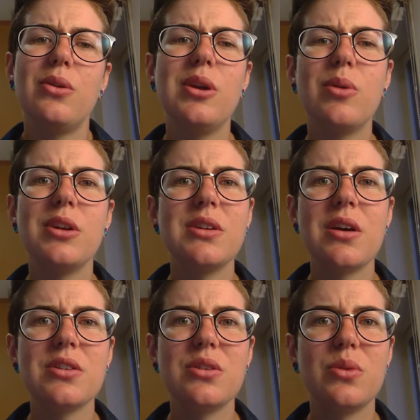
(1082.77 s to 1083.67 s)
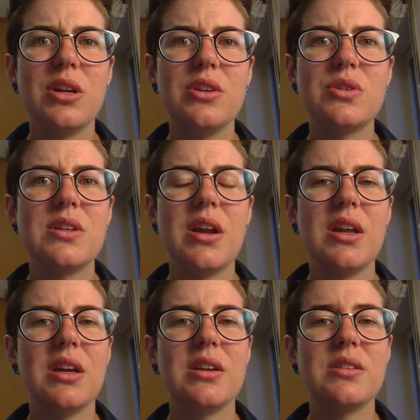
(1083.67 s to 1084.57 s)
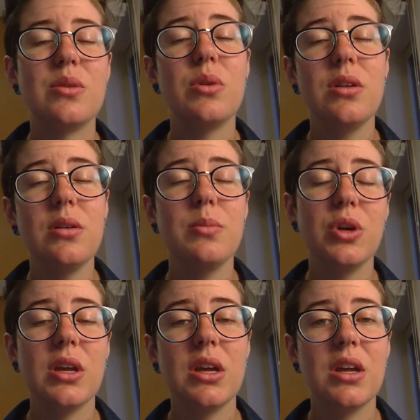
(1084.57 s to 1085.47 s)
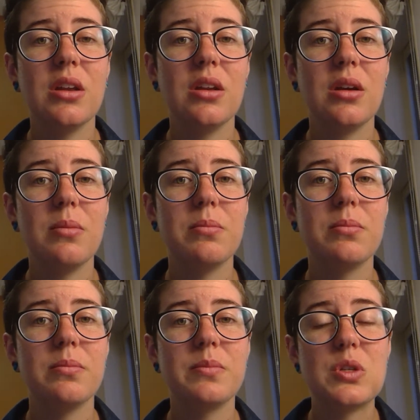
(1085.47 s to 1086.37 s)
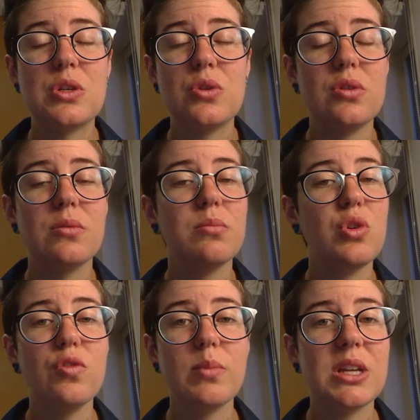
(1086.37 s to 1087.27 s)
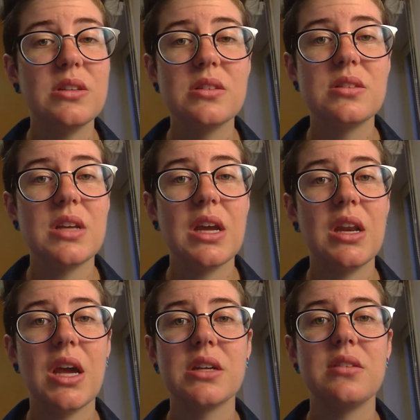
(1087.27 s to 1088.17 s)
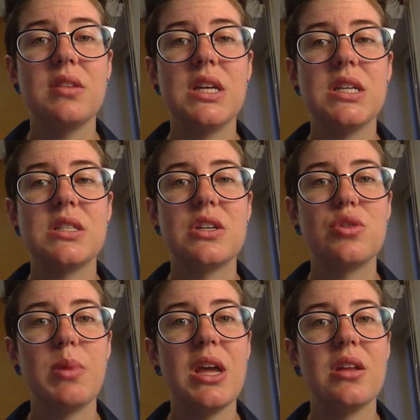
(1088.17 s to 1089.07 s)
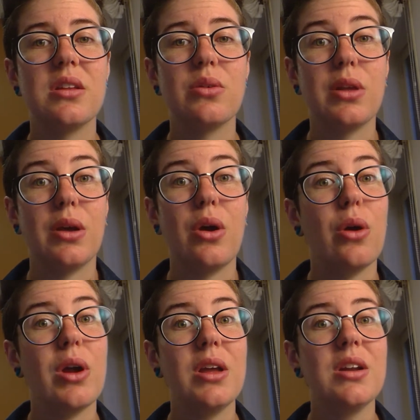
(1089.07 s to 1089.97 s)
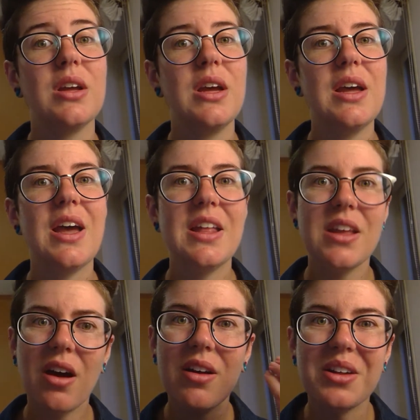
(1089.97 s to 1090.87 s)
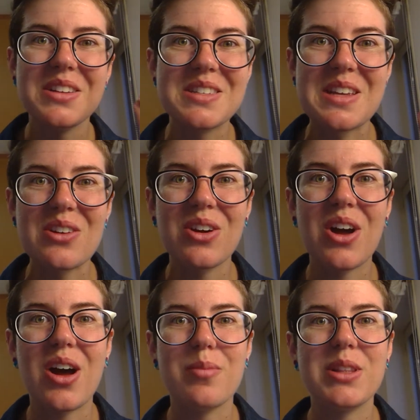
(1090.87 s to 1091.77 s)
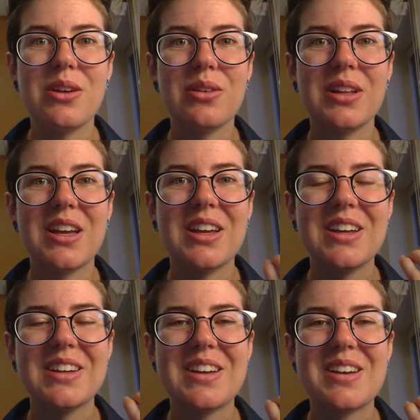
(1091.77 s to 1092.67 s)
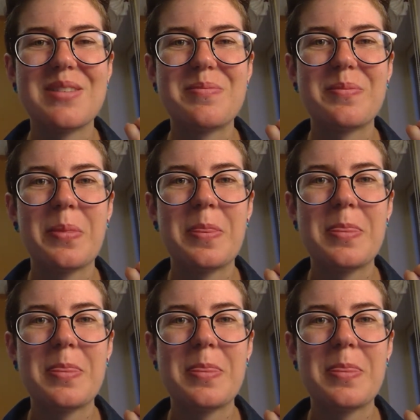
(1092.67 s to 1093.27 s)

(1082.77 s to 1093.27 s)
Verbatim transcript: who do you want to talk to? What are you studying? And I said, Well, I'm looking at um, student movements and activities in Japan. they were like, All right. And they got on this intercom and they were like, um,